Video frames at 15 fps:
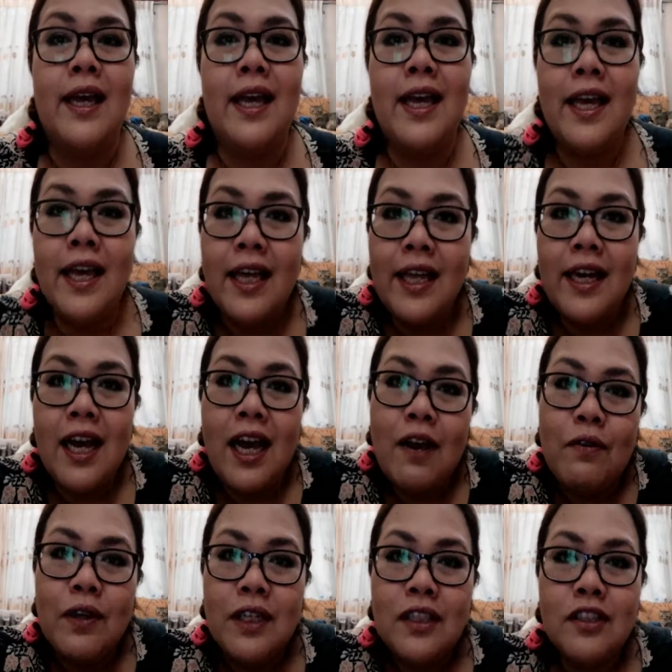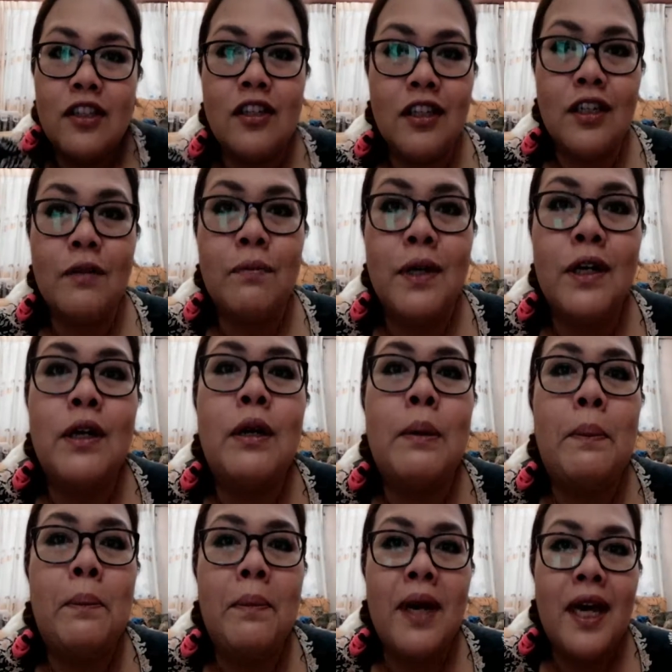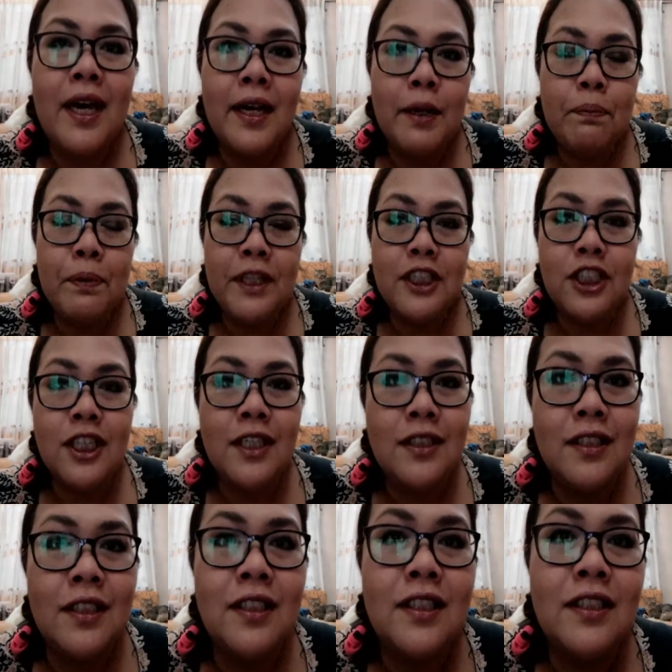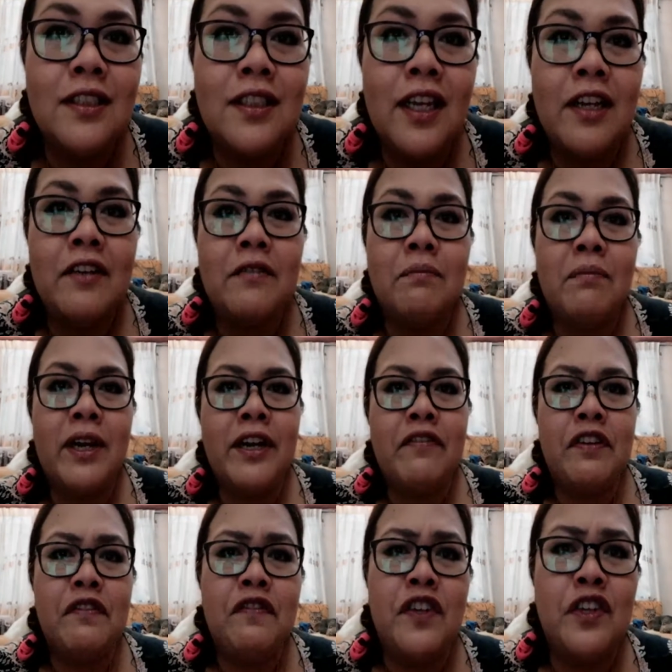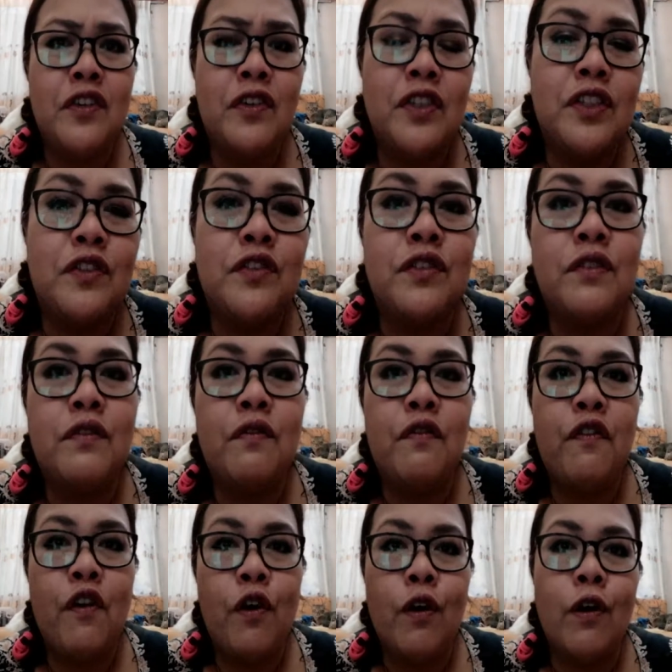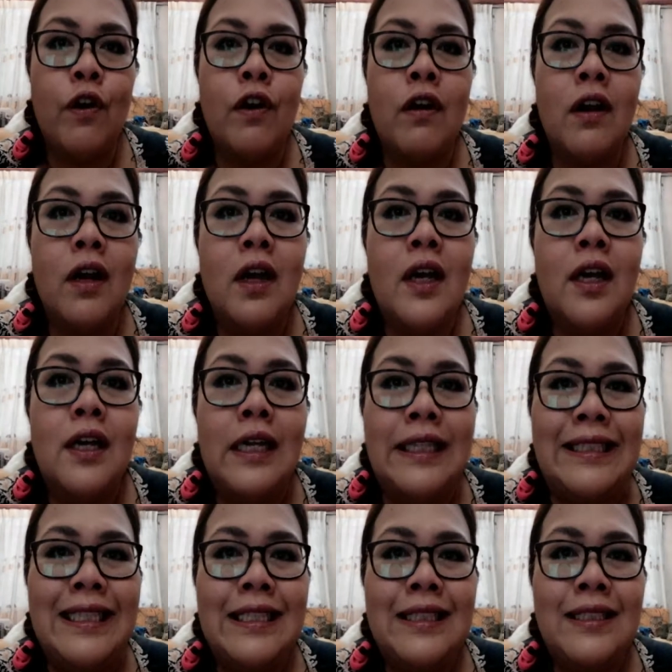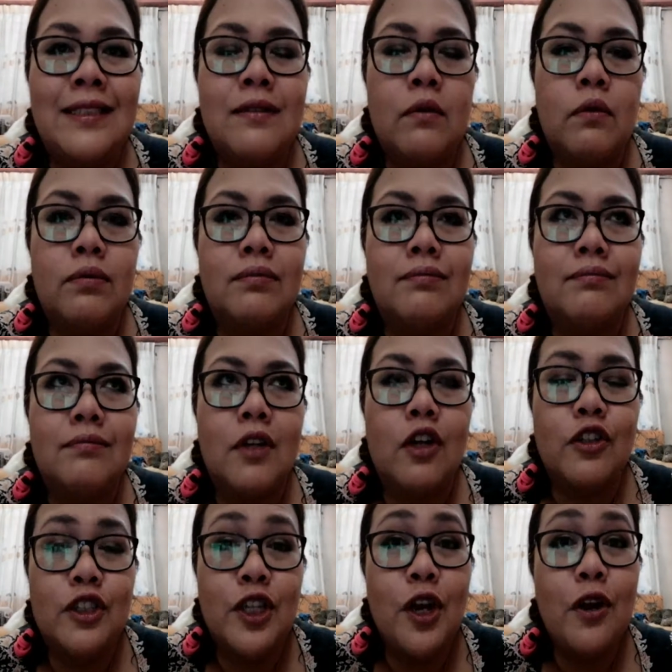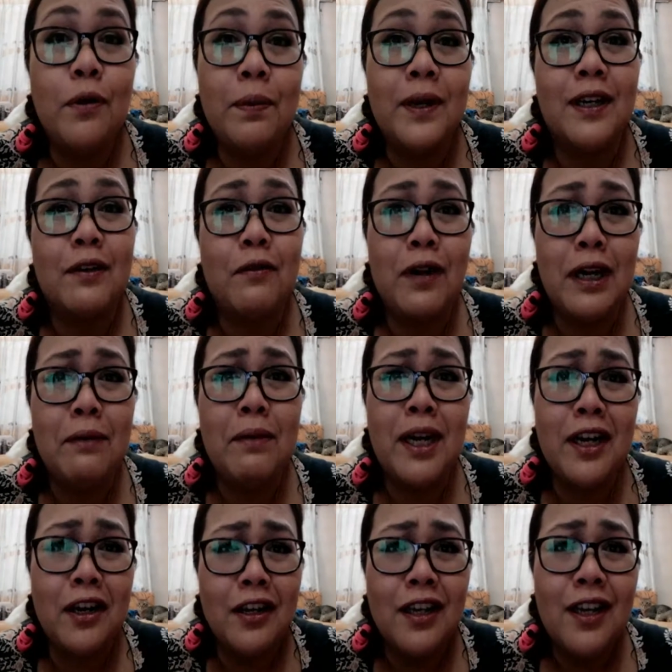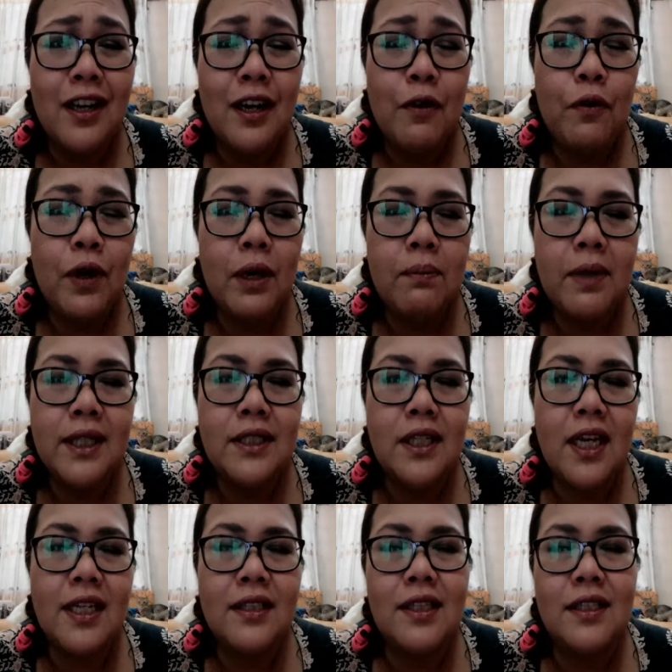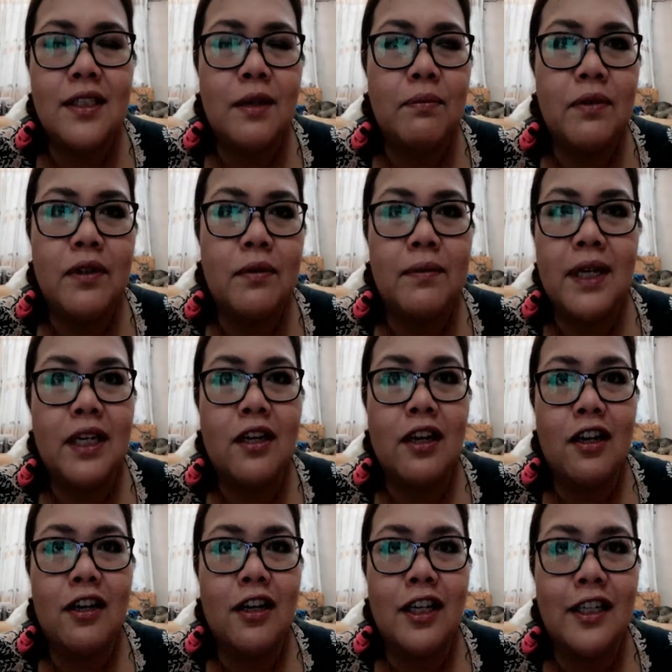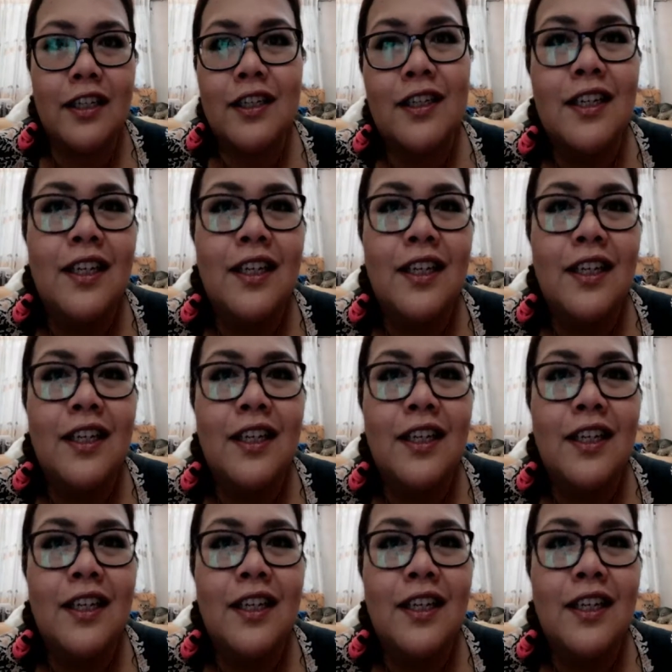and I want to talk about my purchases and my reviews for this October. What am I saying December? Oh my god.